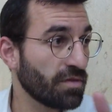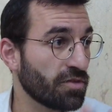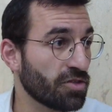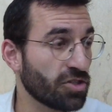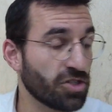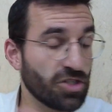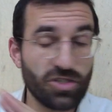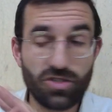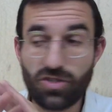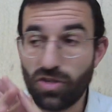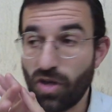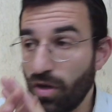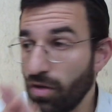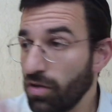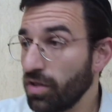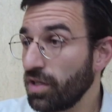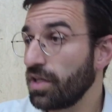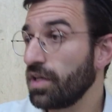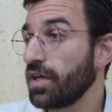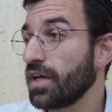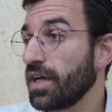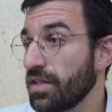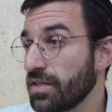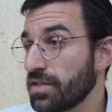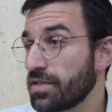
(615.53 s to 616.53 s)
just only
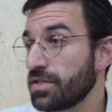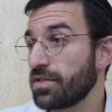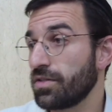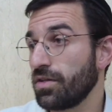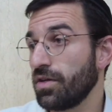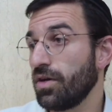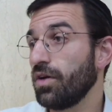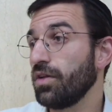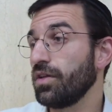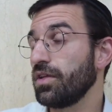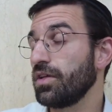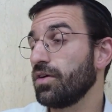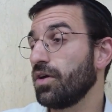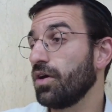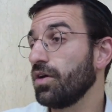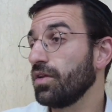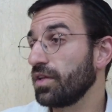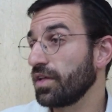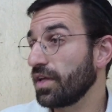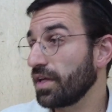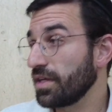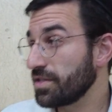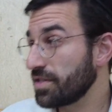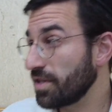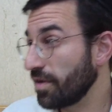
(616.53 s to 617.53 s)
against
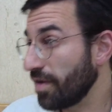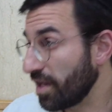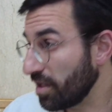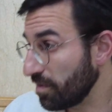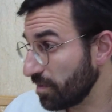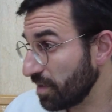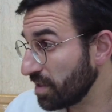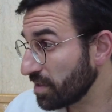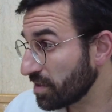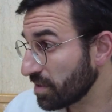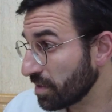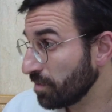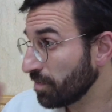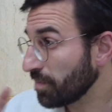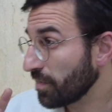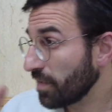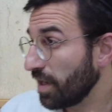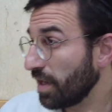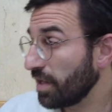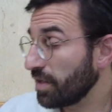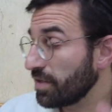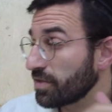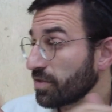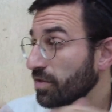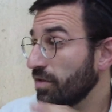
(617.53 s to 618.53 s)
our enemies,
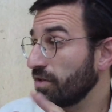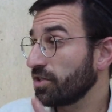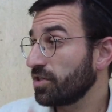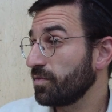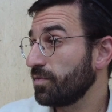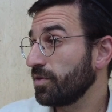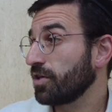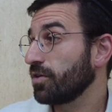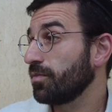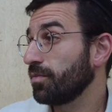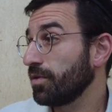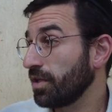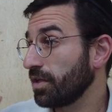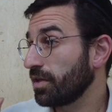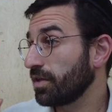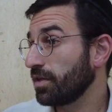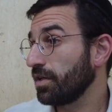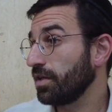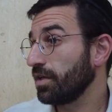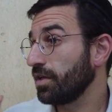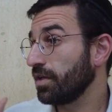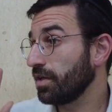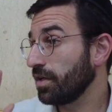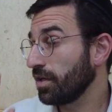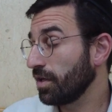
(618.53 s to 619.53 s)
and it's going to be
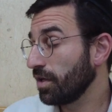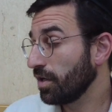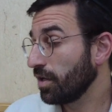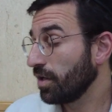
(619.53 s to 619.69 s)
completely